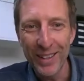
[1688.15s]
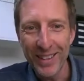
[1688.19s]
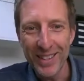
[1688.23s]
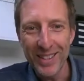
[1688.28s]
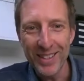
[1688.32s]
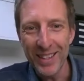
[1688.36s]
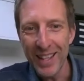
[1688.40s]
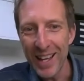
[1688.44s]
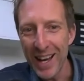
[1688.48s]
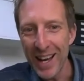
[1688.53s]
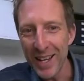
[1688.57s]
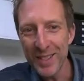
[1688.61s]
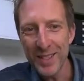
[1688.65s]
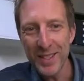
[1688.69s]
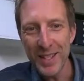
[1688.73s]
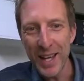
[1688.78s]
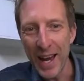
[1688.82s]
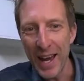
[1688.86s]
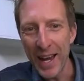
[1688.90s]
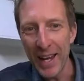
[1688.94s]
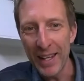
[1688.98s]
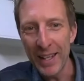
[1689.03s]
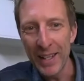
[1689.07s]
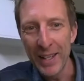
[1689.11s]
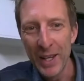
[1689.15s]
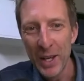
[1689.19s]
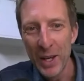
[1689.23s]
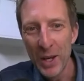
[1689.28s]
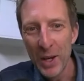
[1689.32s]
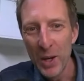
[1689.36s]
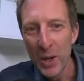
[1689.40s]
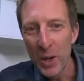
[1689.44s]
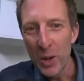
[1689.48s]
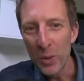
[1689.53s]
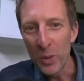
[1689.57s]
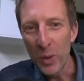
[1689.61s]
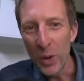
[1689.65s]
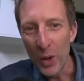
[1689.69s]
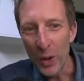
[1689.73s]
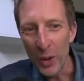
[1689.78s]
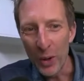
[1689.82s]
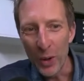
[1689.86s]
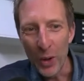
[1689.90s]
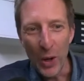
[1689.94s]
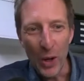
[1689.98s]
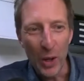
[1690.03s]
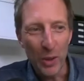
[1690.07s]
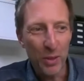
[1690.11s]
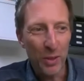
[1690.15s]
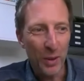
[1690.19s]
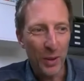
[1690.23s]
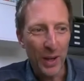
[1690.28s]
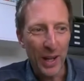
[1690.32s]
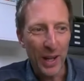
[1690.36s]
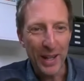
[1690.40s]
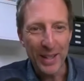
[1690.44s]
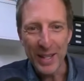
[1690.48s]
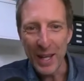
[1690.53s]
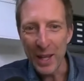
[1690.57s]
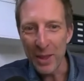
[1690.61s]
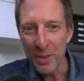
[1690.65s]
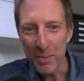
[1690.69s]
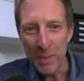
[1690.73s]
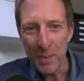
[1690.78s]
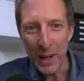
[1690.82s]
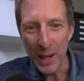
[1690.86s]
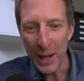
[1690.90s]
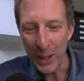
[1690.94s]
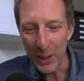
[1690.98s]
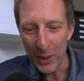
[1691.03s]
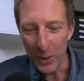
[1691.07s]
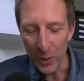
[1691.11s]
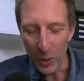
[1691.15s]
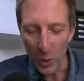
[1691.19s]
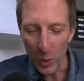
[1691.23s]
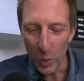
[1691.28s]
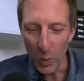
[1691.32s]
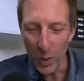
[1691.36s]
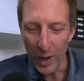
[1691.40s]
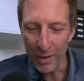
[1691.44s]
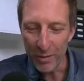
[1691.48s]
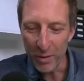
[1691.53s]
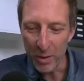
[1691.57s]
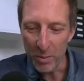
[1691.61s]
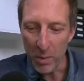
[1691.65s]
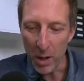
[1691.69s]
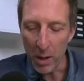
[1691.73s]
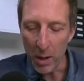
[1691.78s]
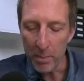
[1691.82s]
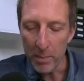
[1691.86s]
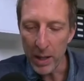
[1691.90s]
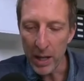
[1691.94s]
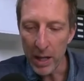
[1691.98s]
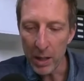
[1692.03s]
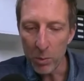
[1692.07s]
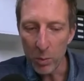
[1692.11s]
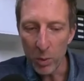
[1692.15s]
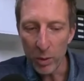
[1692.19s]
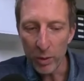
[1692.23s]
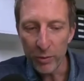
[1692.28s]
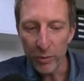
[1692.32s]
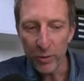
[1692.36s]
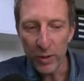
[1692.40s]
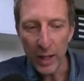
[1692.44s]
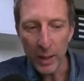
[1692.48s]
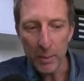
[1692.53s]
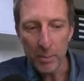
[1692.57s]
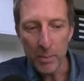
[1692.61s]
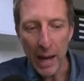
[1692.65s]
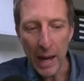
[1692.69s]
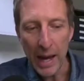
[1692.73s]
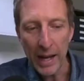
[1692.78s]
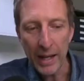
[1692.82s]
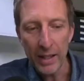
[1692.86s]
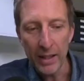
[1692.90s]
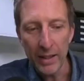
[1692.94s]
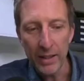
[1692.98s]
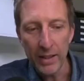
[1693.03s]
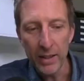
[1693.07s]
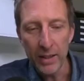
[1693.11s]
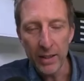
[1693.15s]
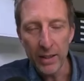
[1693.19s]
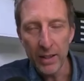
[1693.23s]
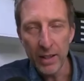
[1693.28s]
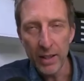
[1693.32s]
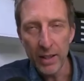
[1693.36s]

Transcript: This last day we're on earth, on our deathbed, or, or whatever it might be, and we reflect back, and